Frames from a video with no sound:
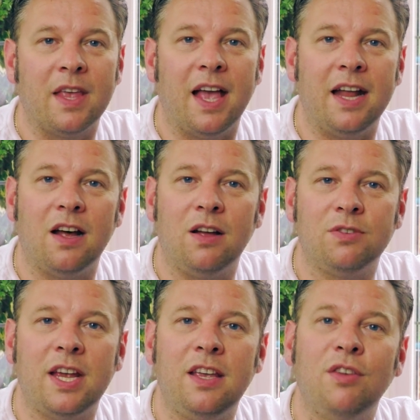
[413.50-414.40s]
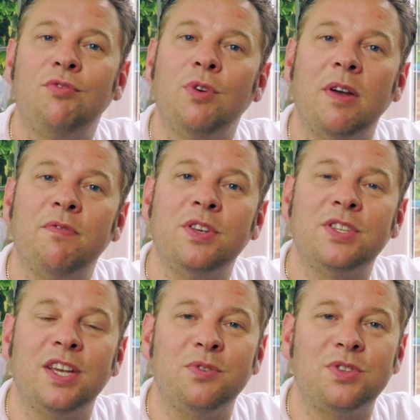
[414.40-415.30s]
and I'll take you through every
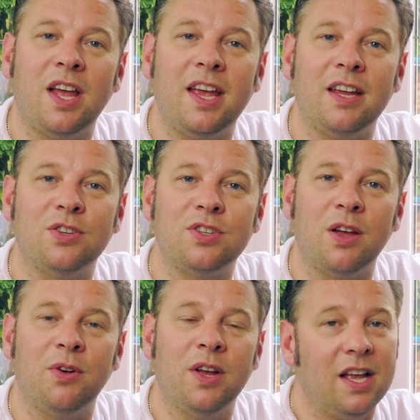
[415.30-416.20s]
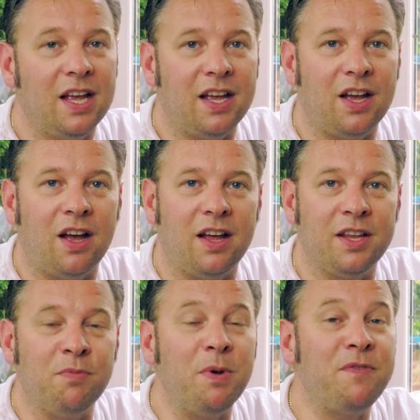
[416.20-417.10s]
single stage. So uh,
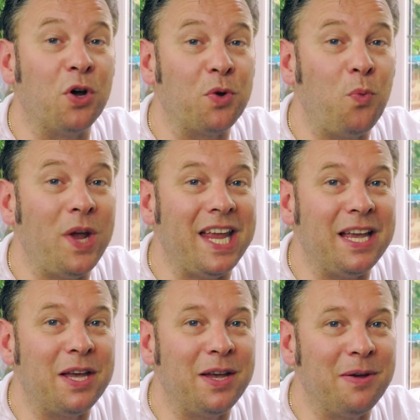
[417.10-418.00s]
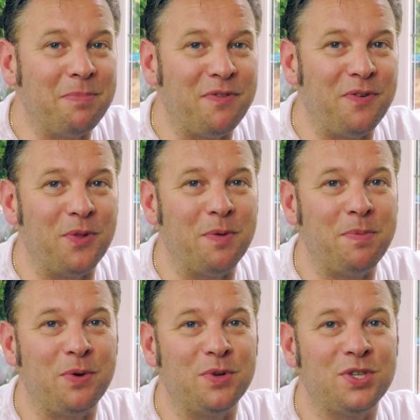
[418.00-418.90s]
we've got a week before the
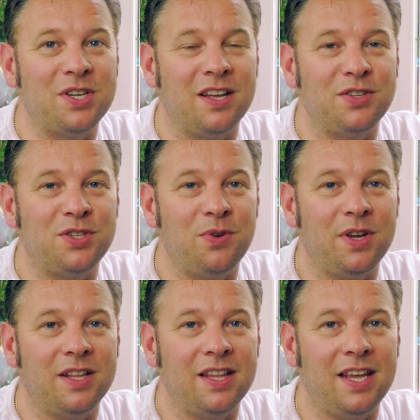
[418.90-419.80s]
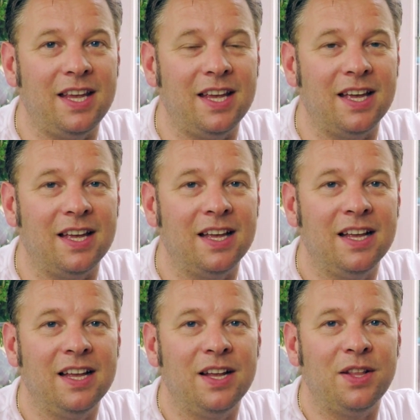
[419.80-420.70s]
builder starts doing the, uh,
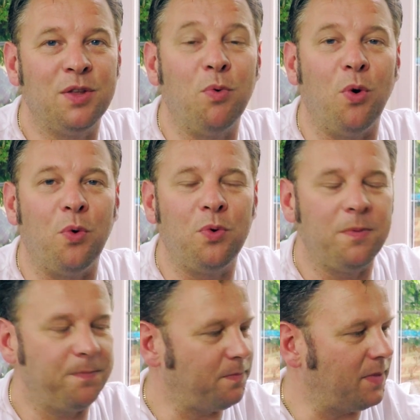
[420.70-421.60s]
the wall.